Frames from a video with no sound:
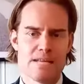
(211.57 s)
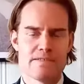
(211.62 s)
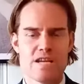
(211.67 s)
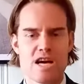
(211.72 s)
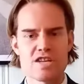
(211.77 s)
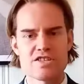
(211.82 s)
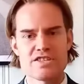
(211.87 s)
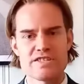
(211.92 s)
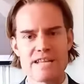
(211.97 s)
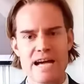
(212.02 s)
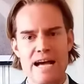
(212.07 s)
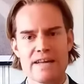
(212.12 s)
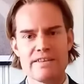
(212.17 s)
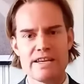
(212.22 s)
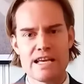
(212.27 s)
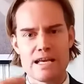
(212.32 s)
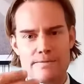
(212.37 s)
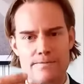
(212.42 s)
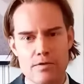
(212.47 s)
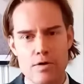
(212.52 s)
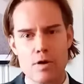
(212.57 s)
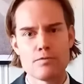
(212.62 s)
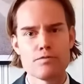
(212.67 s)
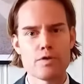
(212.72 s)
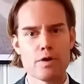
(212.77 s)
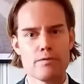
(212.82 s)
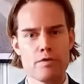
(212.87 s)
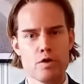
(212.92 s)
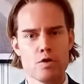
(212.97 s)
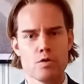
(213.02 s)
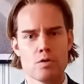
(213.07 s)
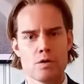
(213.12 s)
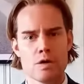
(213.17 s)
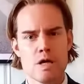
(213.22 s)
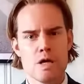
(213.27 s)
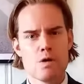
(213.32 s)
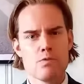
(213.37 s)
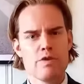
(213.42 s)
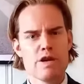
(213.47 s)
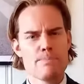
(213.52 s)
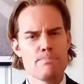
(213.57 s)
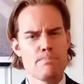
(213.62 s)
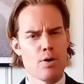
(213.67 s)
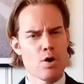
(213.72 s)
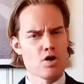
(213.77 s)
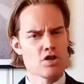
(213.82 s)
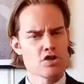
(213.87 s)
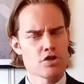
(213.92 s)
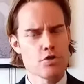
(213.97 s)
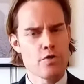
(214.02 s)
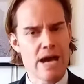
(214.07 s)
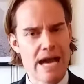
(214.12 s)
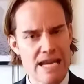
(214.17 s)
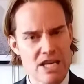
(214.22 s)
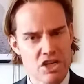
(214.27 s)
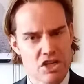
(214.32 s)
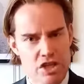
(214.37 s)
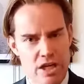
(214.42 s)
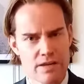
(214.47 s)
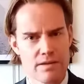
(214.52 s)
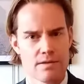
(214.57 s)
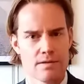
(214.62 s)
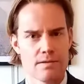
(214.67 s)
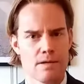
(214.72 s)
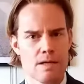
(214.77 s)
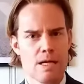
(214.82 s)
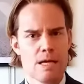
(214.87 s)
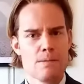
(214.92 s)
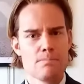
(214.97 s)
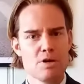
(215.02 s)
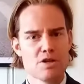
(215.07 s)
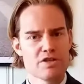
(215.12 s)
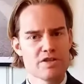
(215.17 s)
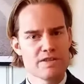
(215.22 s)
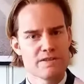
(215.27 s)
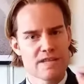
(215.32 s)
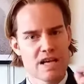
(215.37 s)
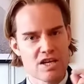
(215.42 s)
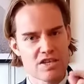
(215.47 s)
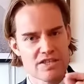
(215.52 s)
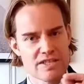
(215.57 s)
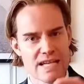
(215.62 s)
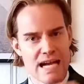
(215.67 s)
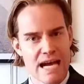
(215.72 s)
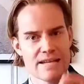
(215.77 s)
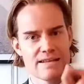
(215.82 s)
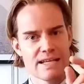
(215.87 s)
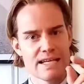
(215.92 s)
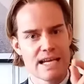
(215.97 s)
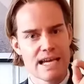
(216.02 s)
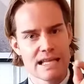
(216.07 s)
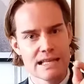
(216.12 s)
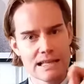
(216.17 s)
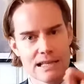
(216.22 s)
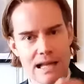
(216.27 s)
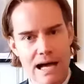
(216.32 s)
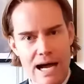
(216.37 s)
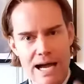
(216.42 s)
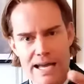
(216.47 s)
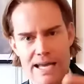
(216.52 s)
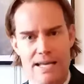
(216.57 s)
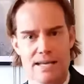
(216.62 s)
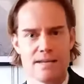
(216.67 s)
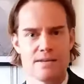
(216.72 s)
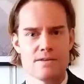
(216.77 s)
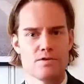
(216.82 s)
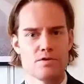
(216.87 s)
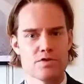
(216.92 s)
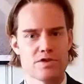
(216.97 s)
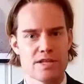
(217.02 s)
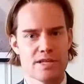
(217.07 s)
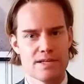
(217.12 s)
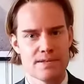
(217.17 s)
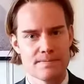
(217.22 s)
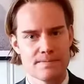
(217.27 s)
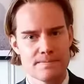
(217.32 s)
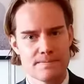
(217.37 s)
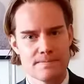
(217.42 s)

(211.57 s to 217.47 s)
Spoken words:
They are standing in front of you with persuasion, but they are standing and lying, you see.